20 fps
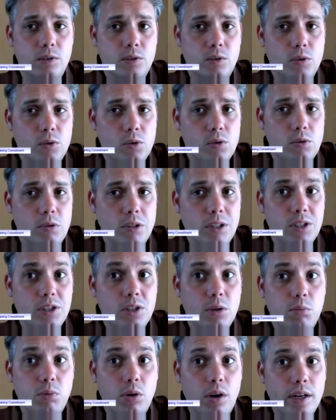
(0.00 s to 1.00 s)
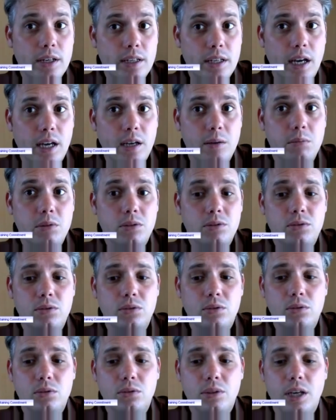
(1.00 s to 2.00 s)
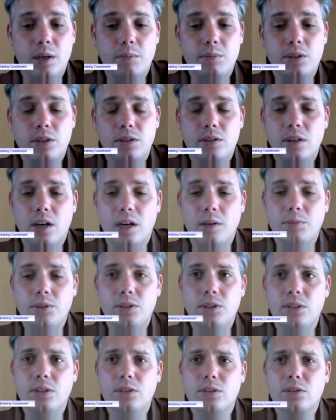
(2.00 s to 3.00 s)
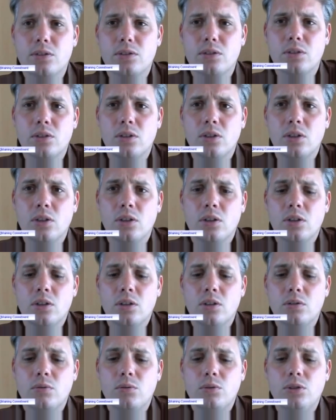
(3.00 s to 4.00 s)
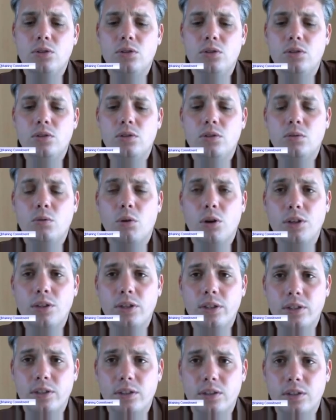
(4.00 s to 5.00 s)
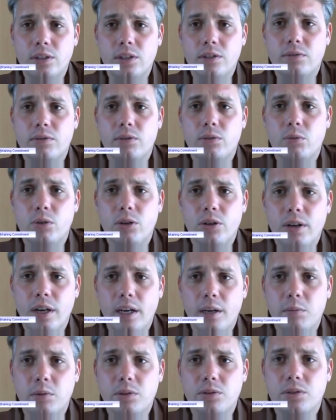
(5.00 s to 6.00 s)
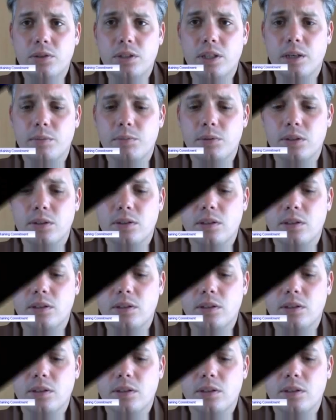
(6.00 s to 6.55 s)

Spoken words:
Or, is the product able to capture timesheets? Would you want it if it were able to capture